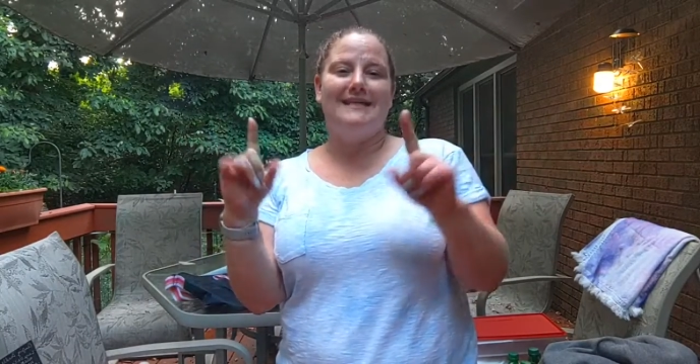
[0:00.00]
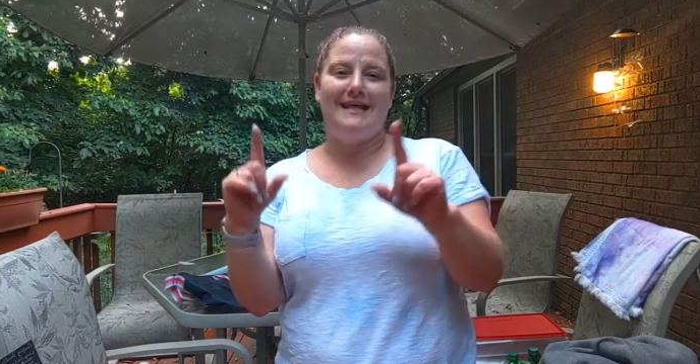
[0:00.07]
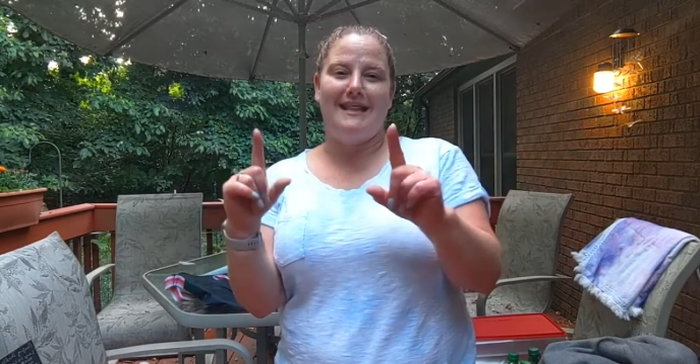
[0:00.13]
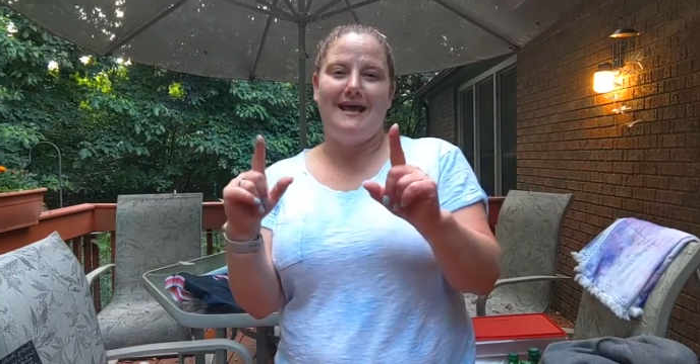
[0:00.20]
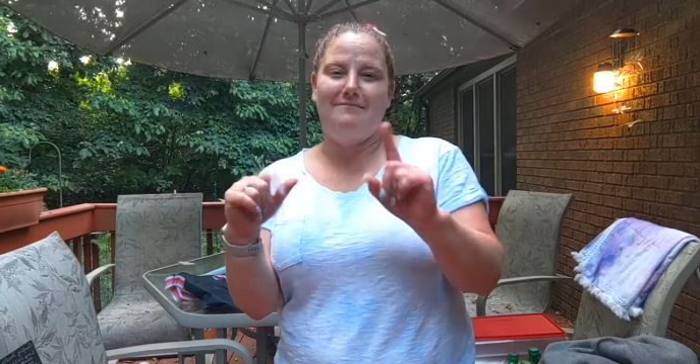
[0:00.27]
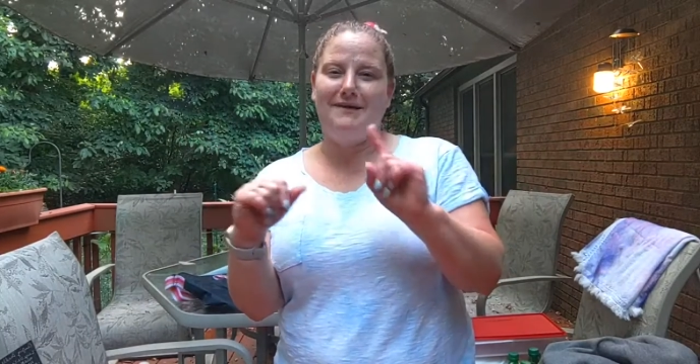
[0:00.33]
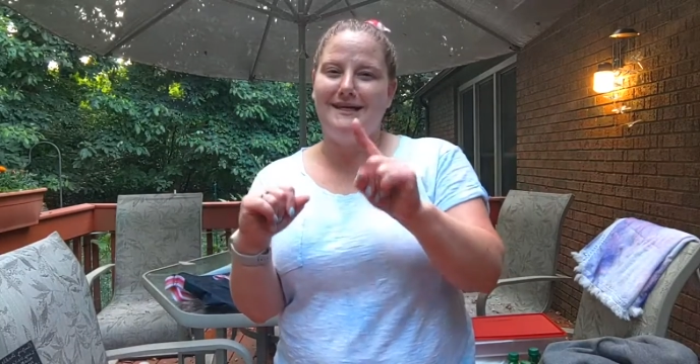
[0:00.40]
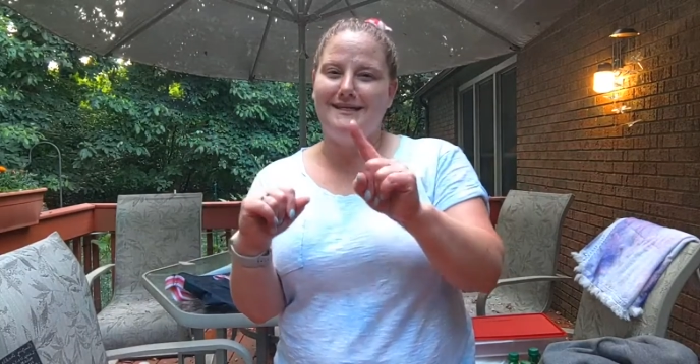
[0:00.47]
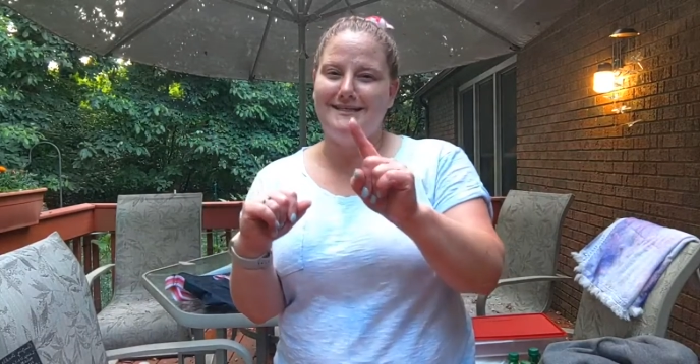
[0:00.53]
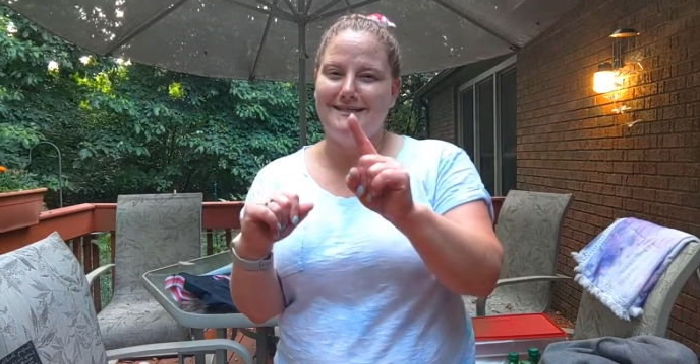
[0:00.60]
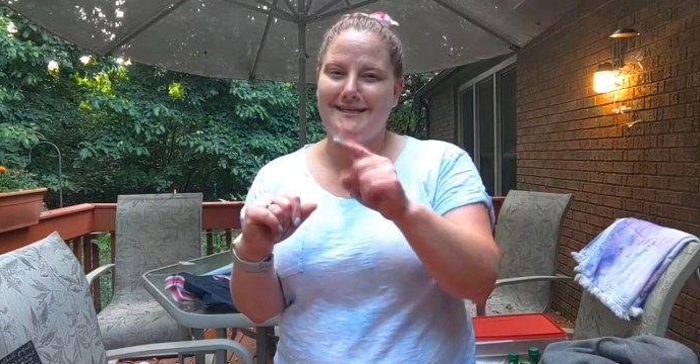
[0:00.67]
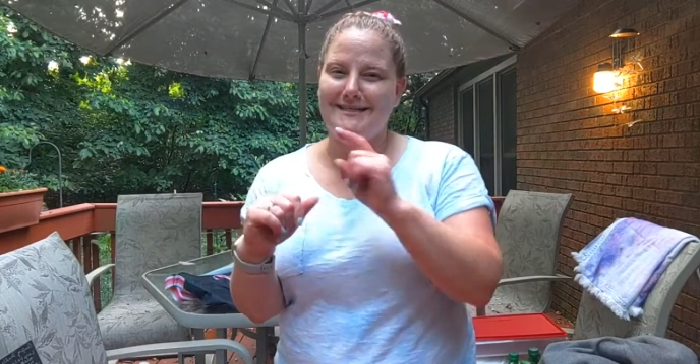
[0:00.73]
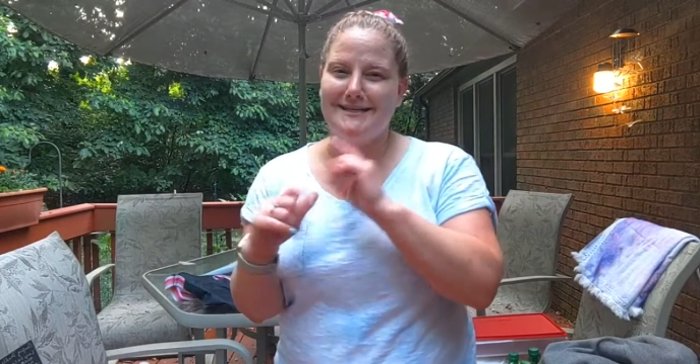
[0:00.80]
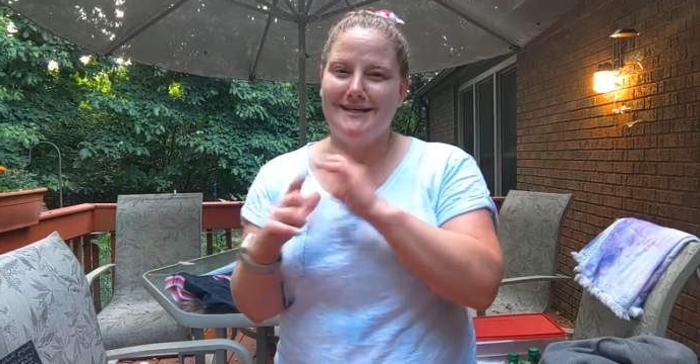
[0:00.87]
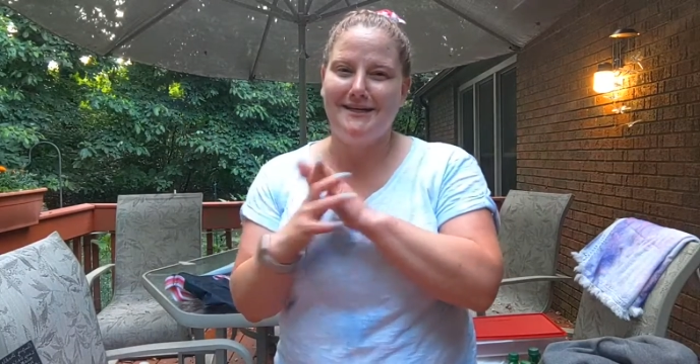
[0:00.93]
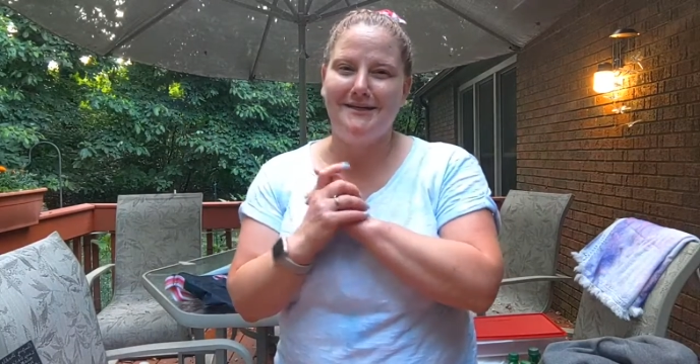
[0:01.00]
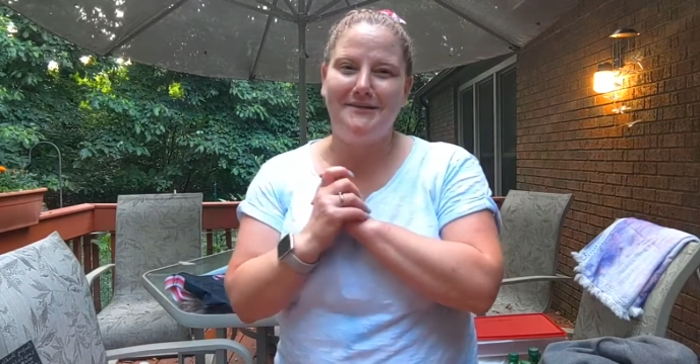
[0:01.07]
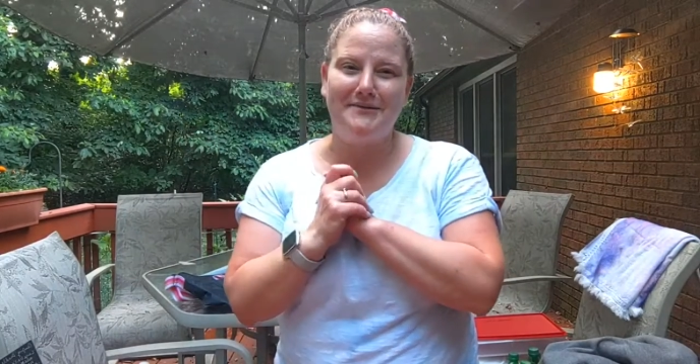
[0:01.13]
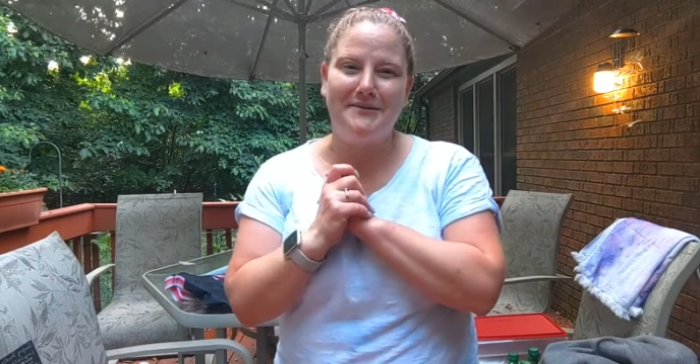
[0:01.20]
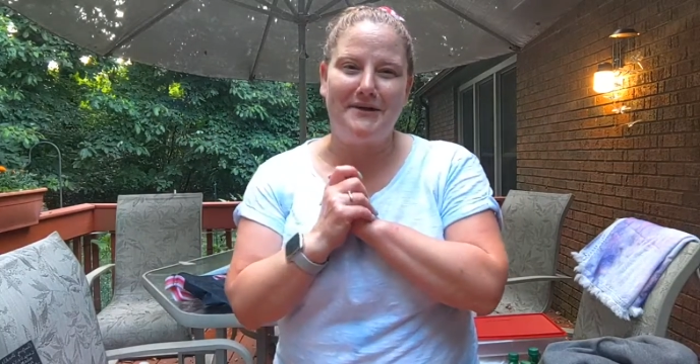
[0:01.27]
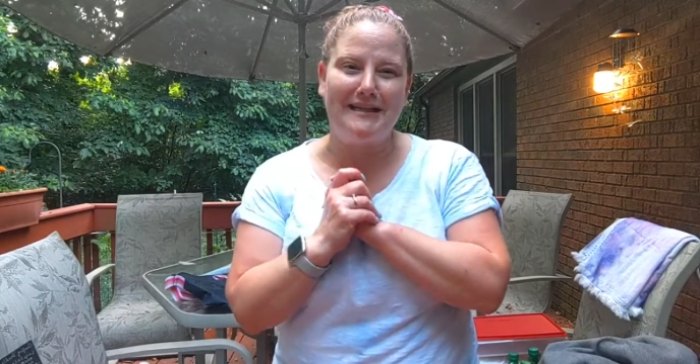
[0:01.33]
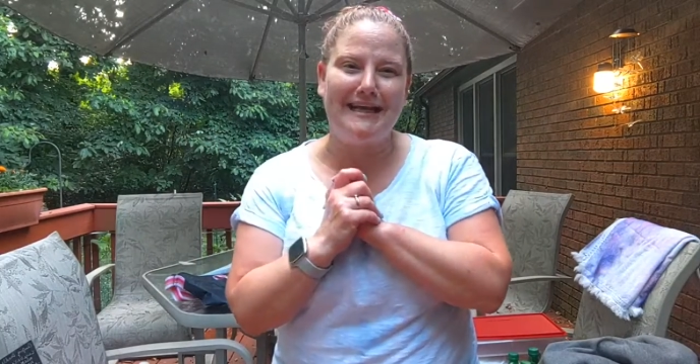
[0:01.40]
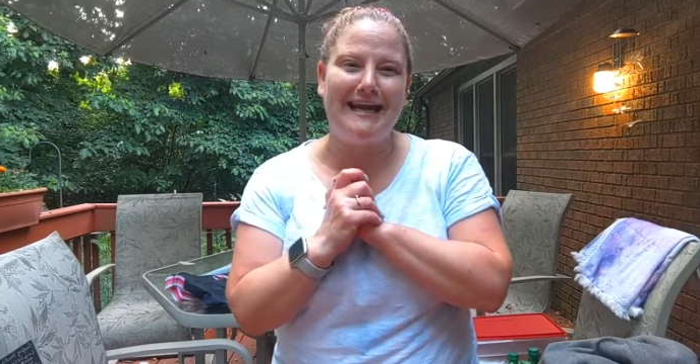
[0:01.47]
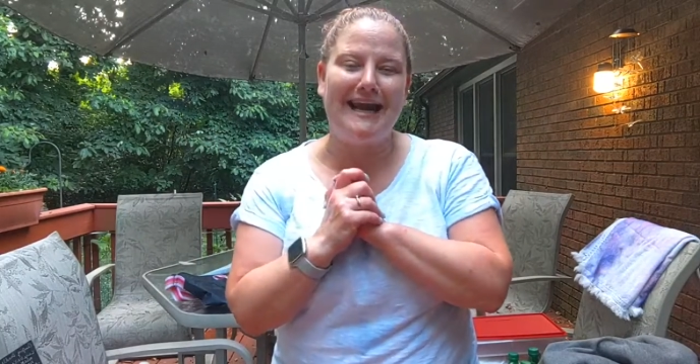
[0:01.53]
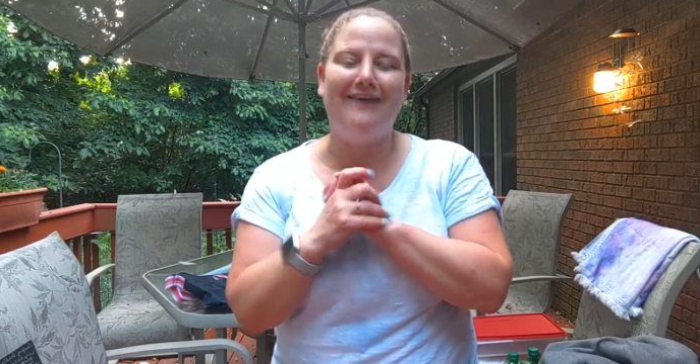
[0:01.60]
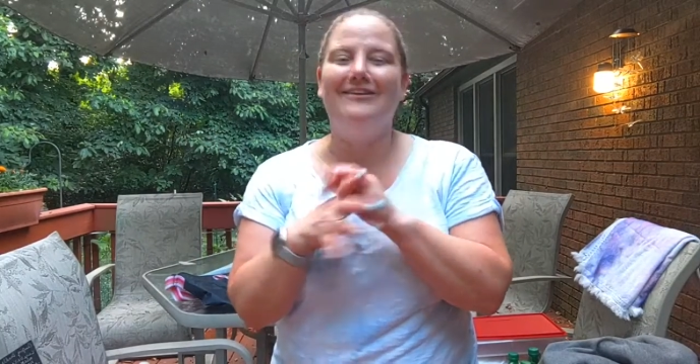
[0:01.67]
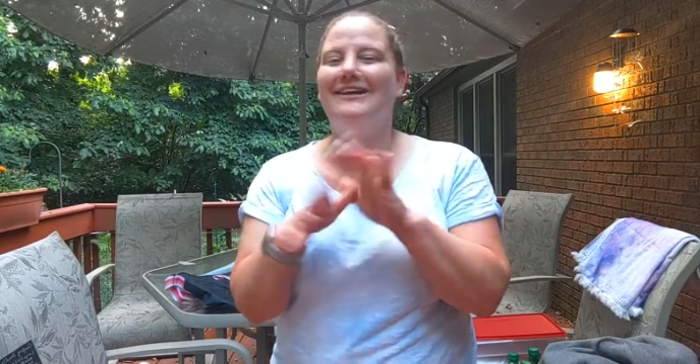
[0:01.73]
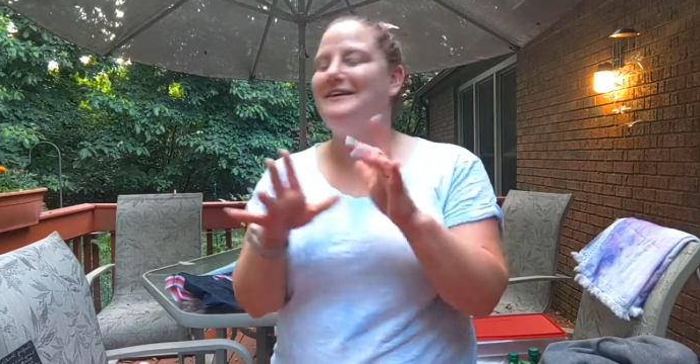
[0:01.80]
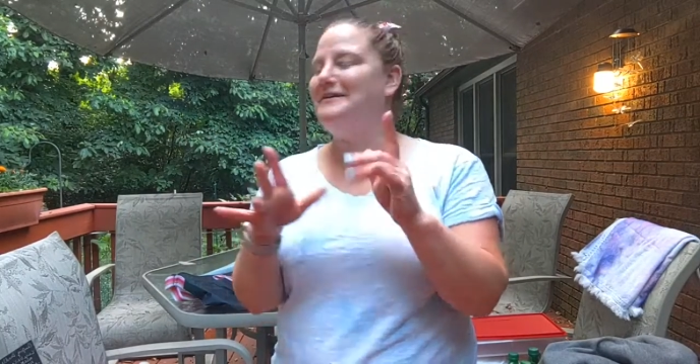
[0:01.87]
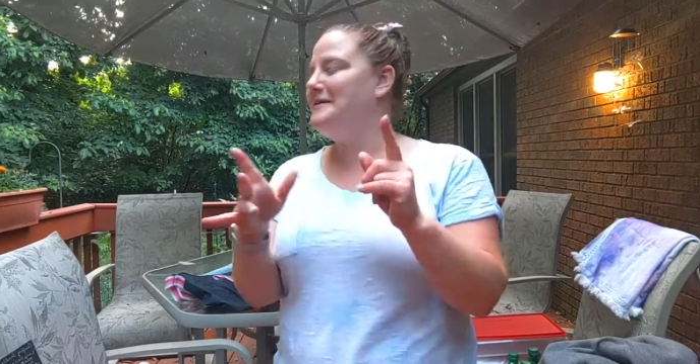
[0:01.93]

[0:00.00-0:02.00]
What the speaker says: that because it doesn't include online outlet.